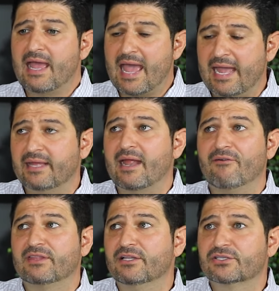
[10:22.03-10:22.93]
Hey,
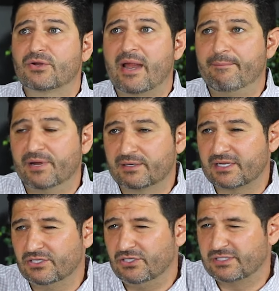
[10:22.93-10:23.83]
everything looks great, but
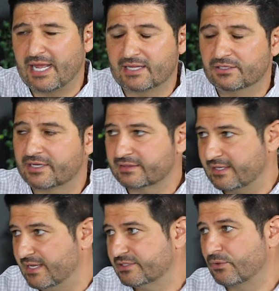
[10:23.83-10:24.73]
could you take a look at
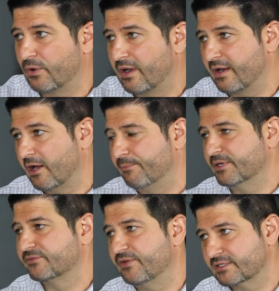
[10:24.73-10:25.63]
this or help
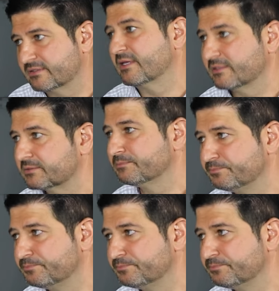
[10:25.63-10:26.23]
us fix this?